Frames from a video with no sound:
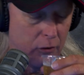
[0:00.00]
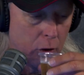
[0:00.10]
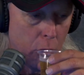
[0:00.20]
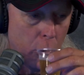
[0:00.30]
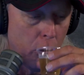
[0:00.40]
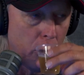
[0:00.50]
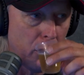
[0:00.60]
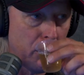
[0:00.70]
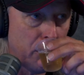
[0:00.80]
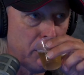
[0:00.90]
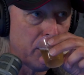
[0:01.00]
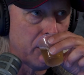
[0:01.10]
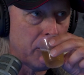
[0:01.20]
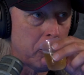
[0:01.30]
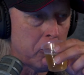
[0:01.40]
someone say that before,
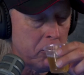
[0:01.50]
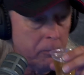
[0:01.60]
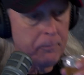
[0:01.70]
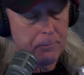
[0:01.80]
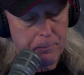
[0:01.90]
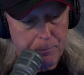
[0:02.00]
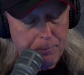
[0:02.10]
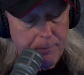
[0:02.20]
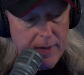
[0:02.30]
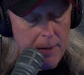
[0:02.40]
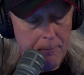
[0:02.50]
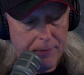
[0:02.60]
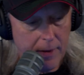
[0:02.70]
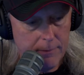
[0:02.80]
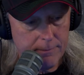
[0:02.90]
actually. So look at you.
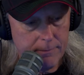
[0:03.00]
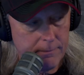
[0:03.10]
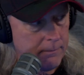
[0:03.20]
I'm proud of you.